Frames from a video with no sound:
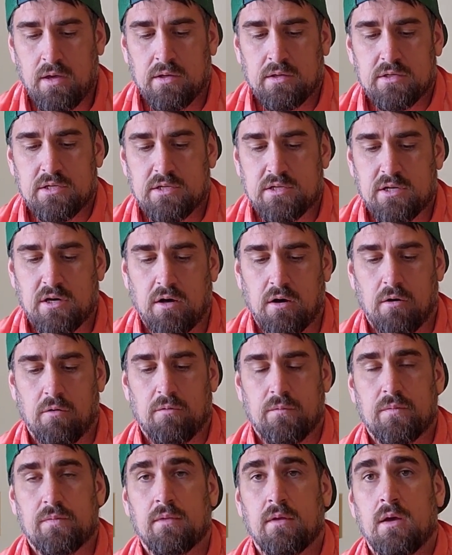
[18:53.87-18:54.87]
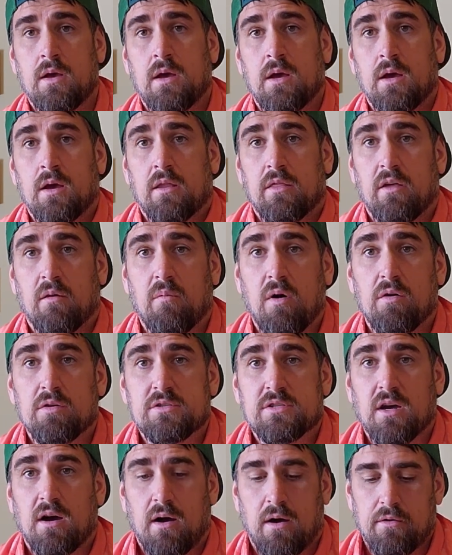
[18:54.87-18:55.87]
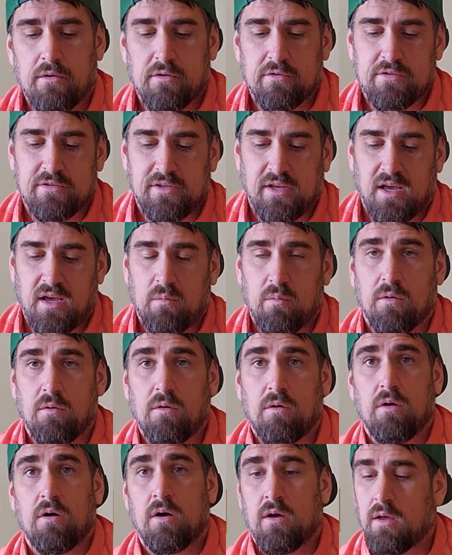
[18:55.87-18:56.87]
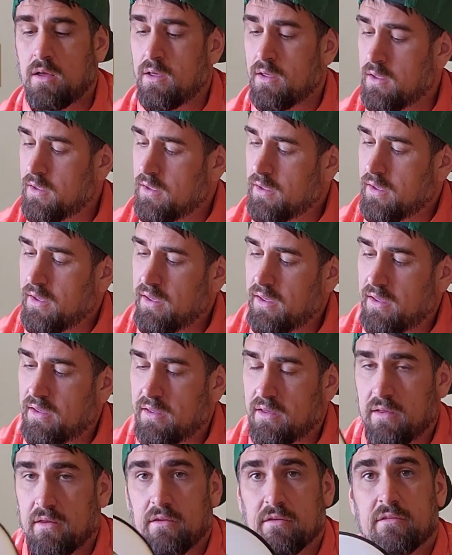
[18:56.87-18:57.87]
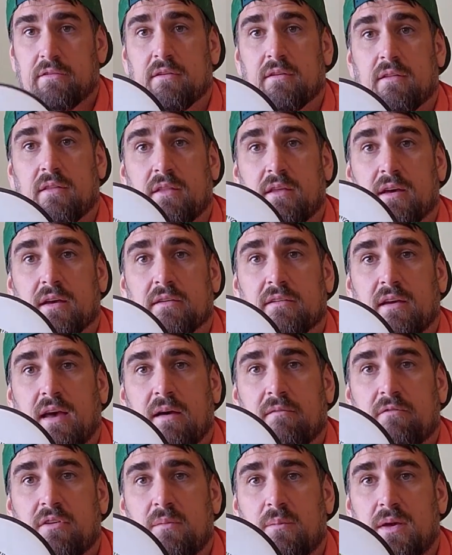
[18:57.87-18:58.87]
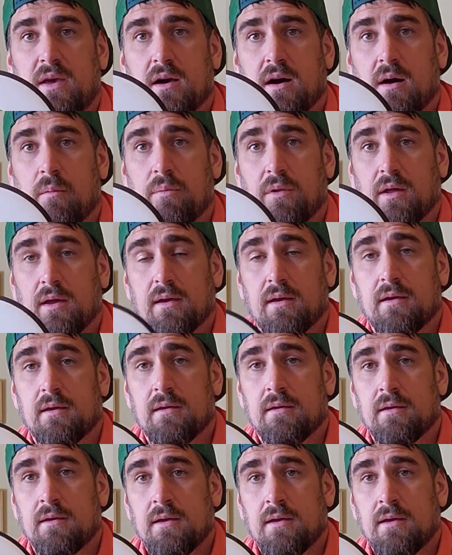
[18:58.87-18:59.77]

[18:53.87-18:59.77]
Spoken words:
So the most understable is this MVP uplink.